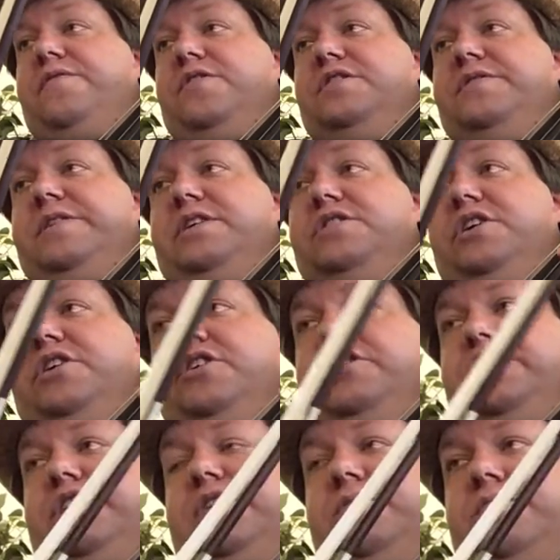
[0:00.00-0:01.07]
first finger's on your
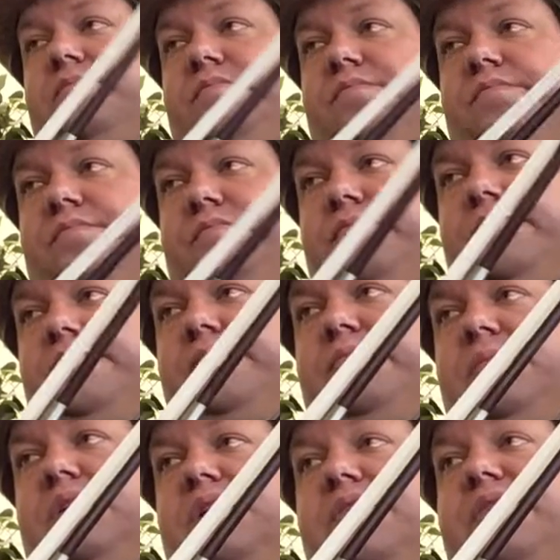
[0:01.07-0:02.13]
G,
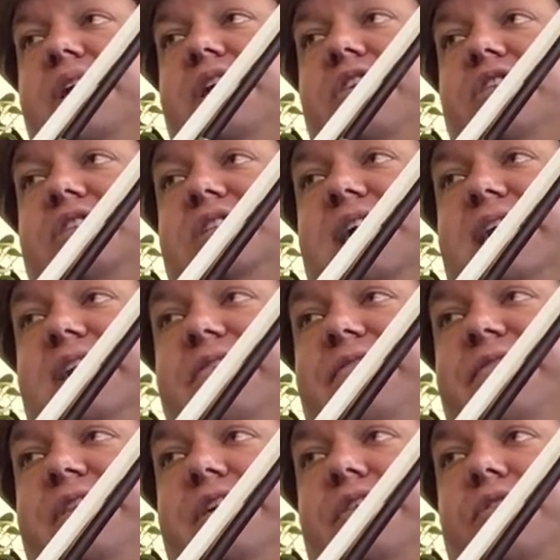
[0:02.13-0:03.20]
then your second
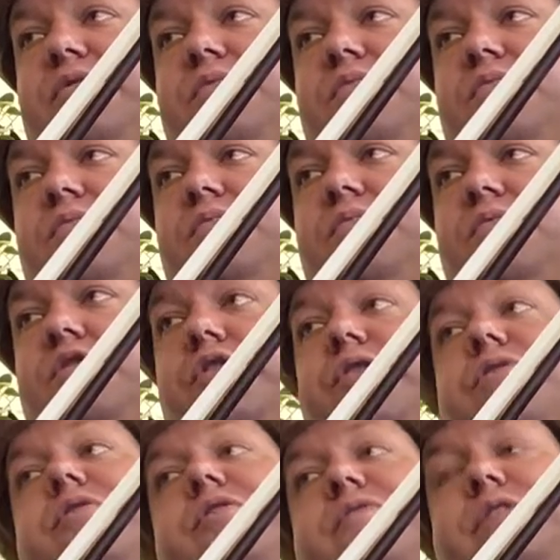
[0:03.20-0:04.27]
finger or your
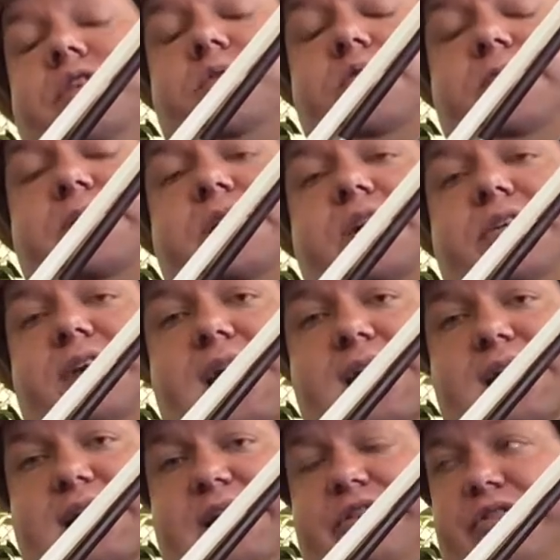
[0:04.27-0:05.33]
third finger would be on your A
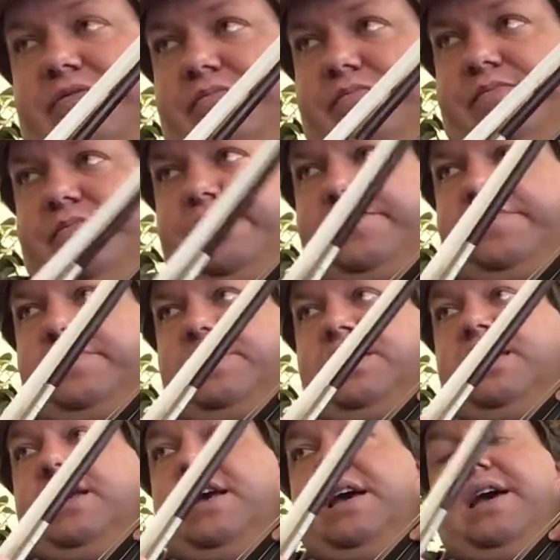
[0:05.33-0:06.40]
natural.
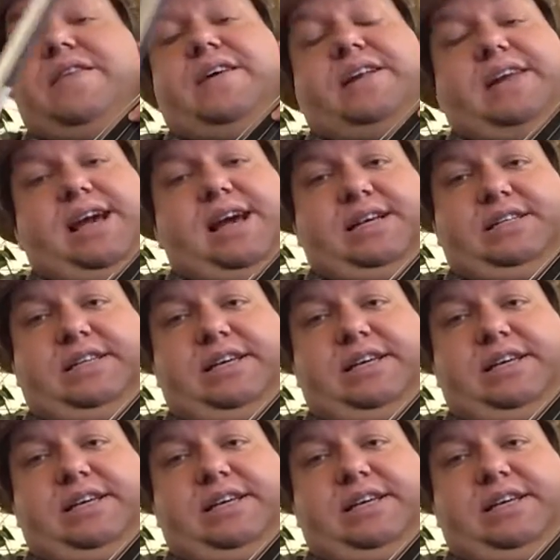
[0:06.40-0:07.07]
And then yes,